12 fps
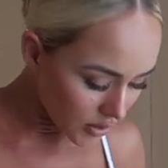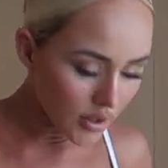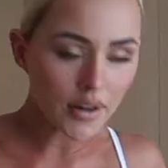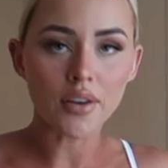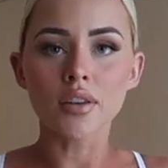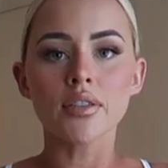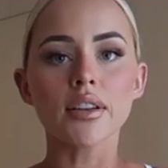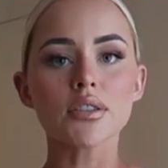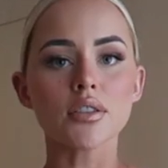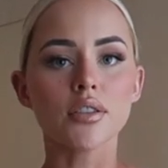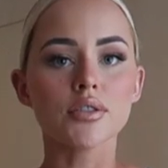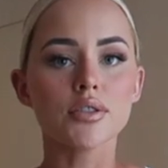I don't know if that's
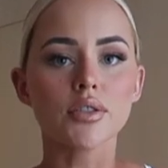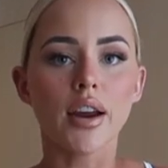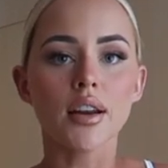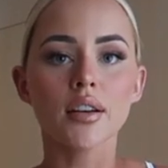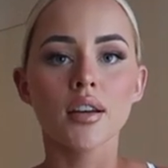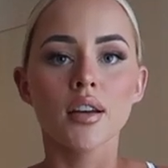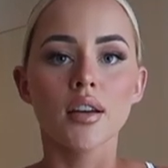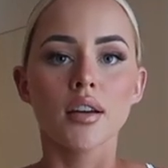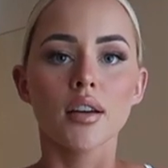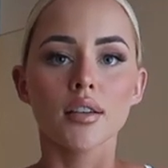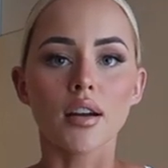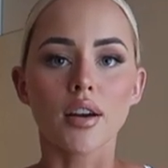on straight.
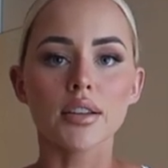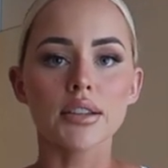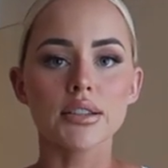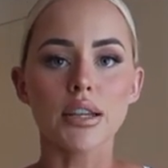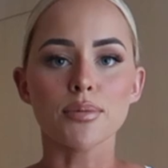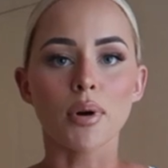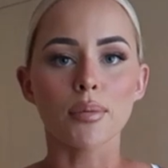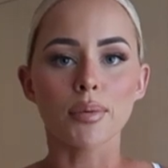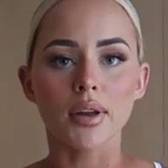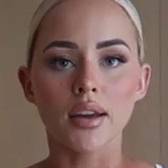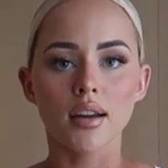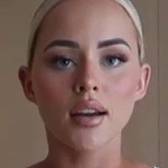Can't really see
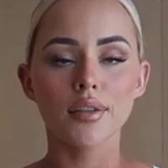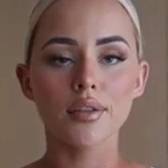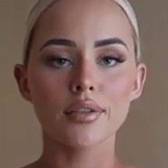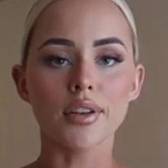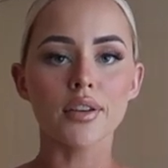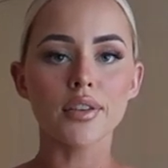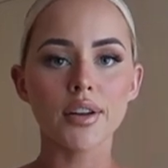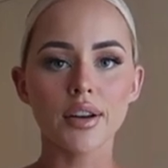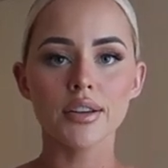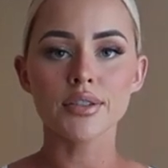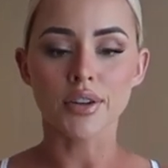properly. The fit of it is